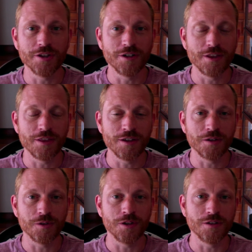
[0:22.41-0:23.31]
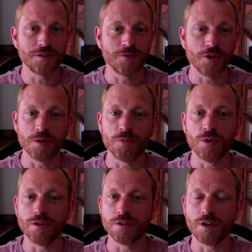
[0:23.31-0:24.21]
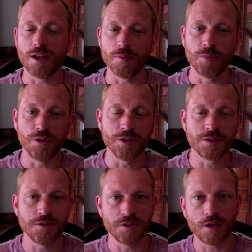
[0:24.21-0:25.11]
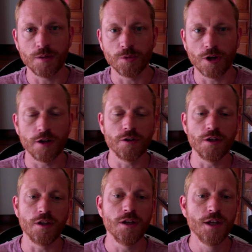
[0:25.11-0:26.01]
and I think it's very important to kind of build a sense of camaraderie